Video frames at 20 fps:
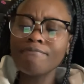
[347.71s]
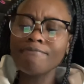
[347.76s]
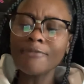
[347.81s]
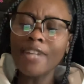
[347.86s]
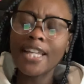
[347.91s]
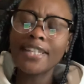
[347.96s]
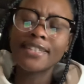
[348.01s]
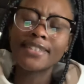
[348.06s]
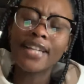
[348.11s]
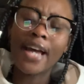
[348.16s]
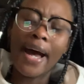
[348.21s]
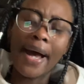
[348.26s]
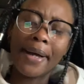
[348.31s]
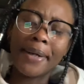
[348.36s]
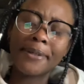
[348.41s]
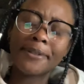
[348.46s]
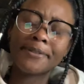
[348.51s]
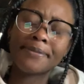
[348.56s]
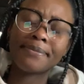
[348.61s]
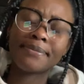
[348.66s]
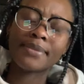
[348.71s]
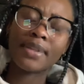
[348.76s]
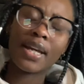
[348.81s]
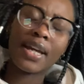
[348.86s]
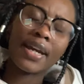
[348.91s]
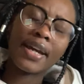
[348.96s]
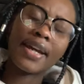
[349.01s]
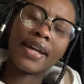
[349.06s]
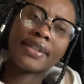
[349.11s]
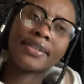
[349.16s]
Yeah.
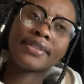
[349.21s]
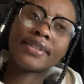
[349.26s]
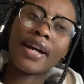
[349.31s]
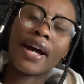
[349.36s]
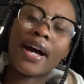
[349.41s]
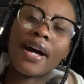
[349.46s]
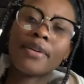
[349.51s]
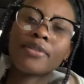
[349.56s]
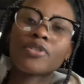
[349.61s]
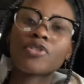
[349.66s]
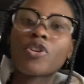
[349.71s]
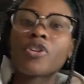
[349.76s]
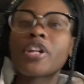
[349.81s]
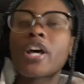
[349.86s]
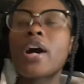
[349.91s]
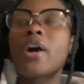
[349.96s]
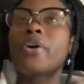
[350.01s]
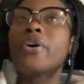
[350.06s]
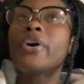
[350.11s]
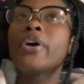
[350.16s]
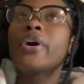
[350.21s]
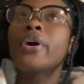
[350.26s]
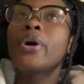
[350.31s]
And so now